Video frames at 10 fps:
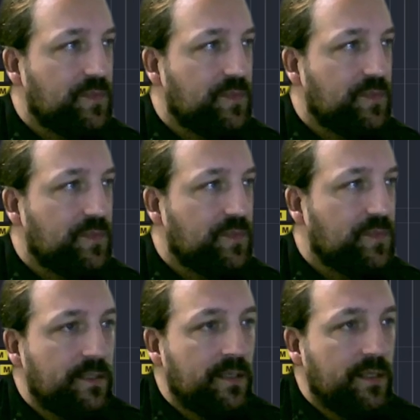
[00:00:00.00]
Yeah.
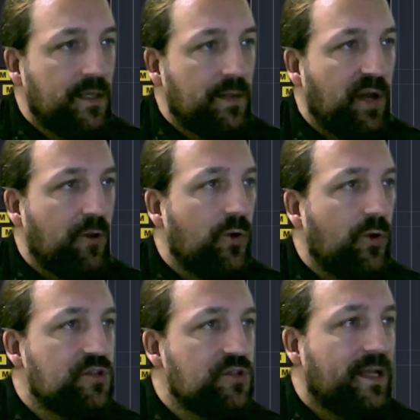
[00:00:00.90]
But it
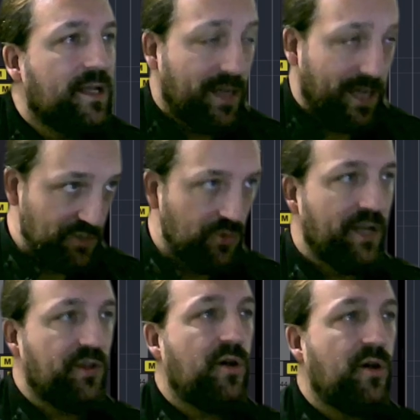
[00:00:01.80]
works well. Like I do
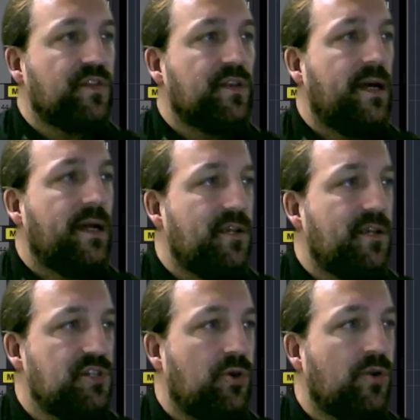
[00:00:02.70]
that often. Like I
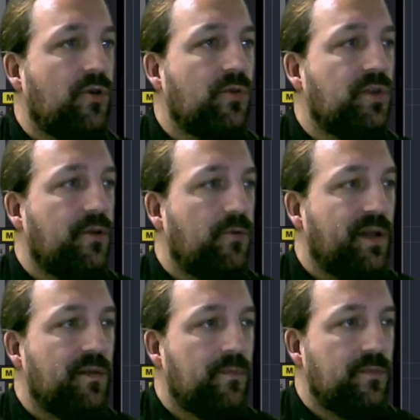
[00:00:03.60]
solo the
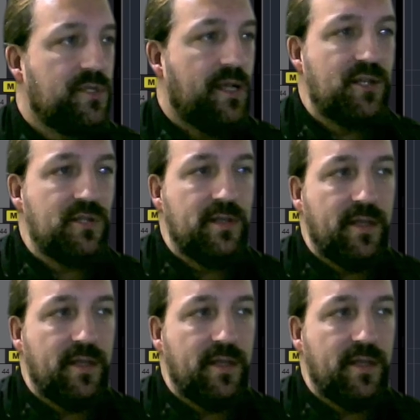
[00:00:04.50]
rhythm section.